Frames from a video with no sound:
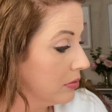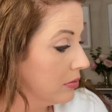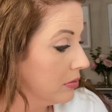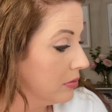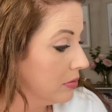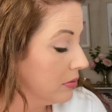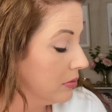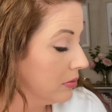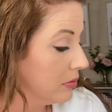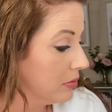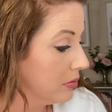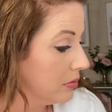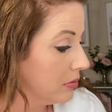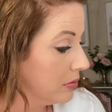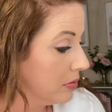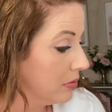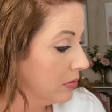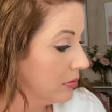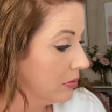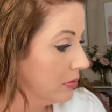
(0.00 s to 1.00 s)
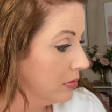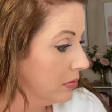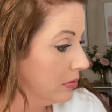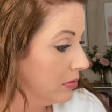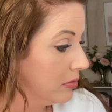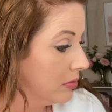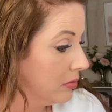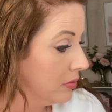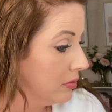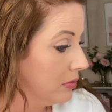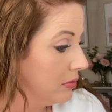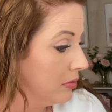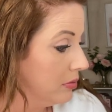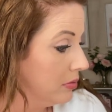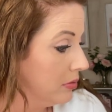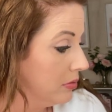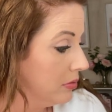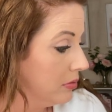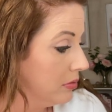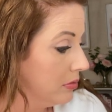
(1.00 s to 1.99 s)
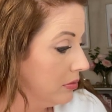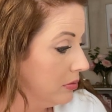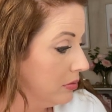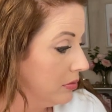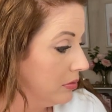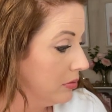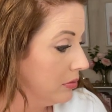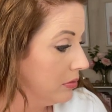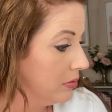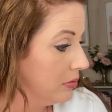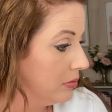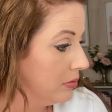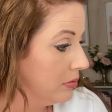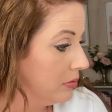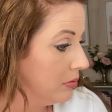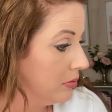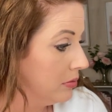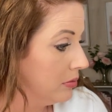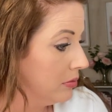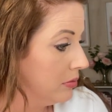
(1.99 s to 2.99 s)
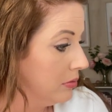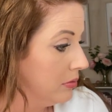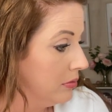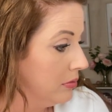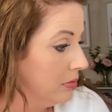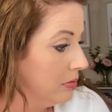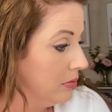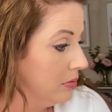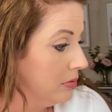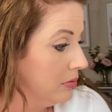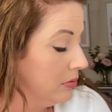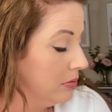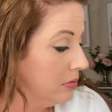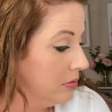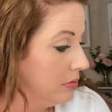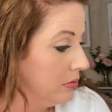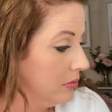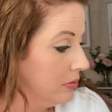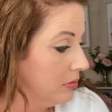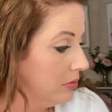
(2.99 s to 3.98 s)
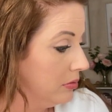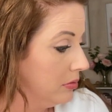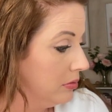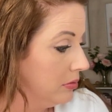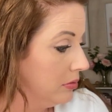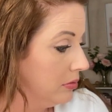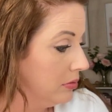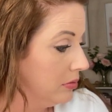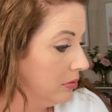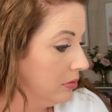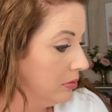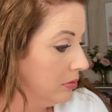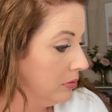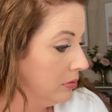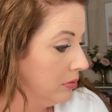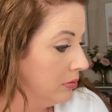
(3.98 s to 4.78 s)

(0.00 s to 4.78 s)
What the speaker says: (no one is talking)